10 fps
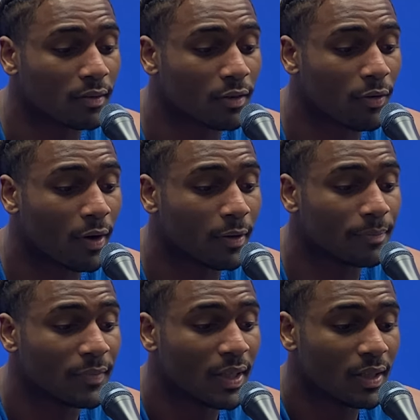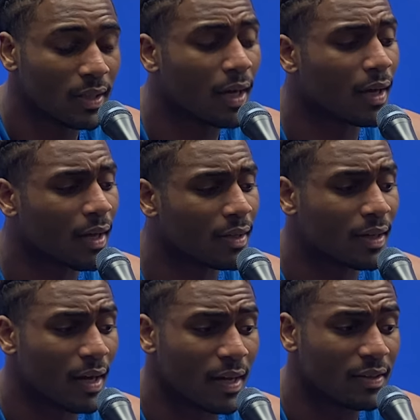So yeah, heck
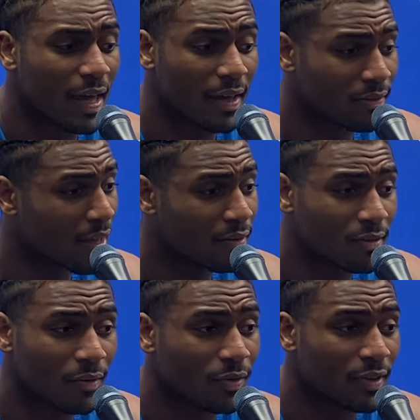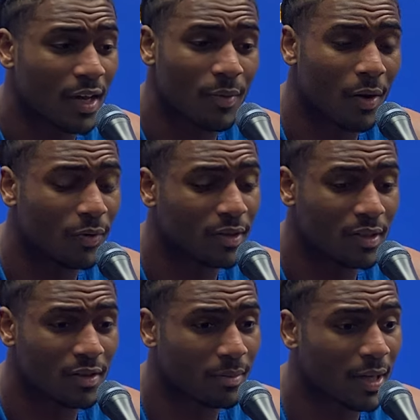yeah, that stuff excited me. I went to the
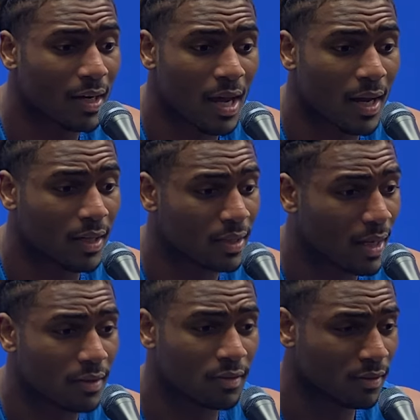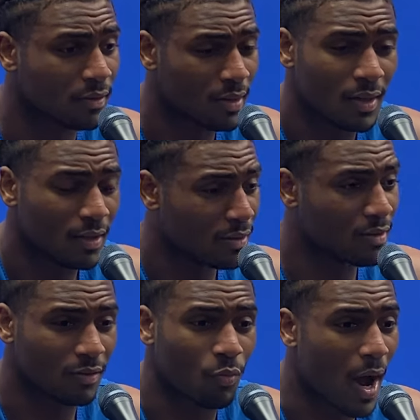gym that night, like just
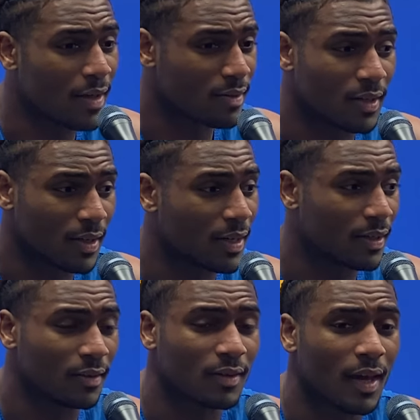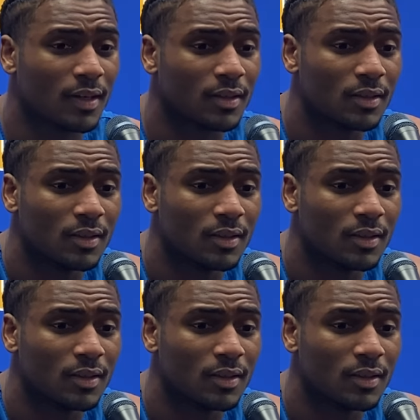watching it, getting excited.